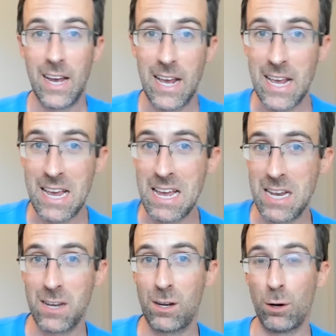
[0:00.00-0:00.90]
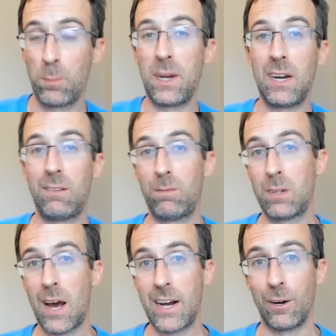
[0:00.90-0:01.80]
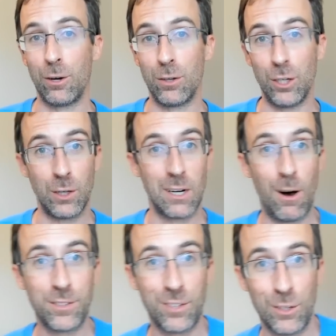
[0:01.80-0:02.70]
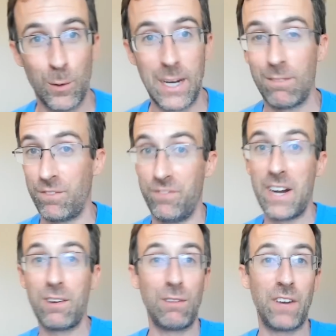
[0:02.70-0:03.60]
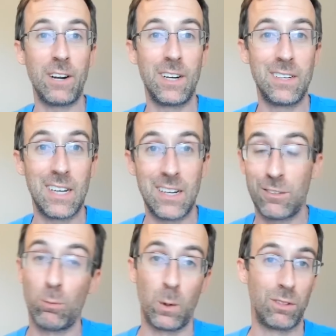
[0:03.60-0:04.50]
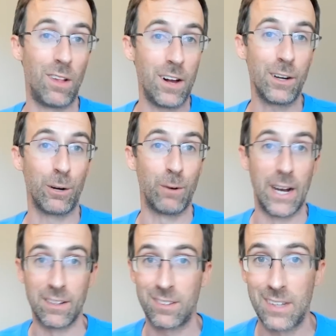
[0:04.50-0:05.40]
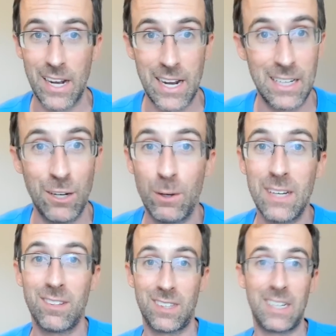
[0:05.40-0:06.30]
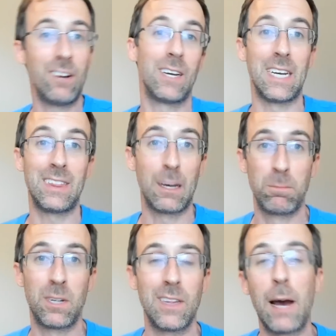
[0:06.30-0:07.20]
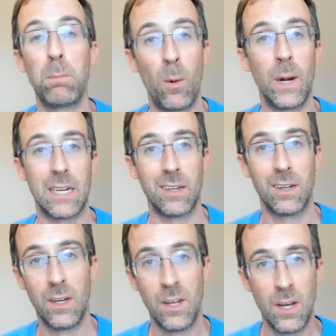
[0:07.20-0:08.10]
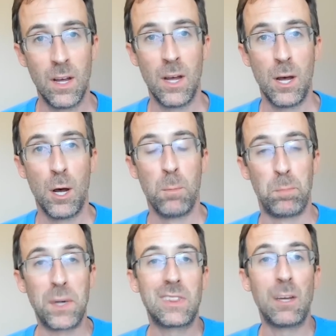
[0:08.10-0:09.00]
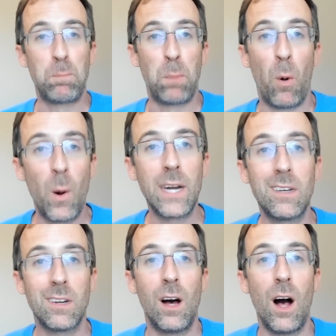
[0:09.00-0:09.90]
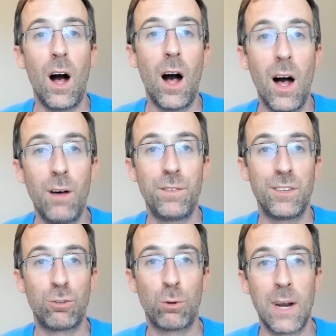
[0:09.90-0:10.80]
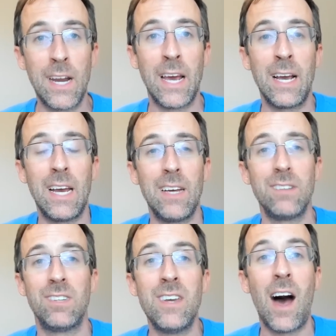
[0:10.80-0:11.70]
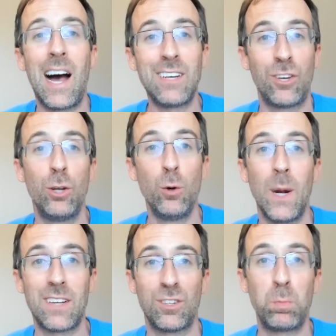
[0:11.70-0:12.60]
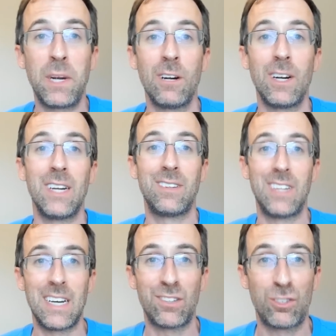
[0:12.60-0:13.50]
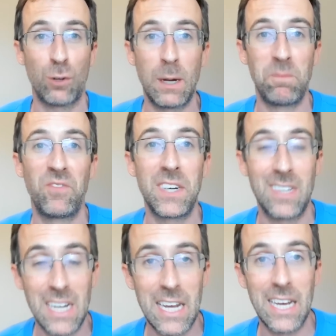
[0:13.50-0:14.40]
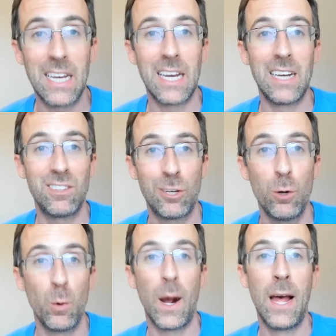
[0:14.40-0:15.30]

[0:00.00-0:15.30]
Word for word: and you'll be tired. You could also do it very, very intense with longer rest, and you can still get them to that point. But the point of training is not to experience extreme fatigue, it's to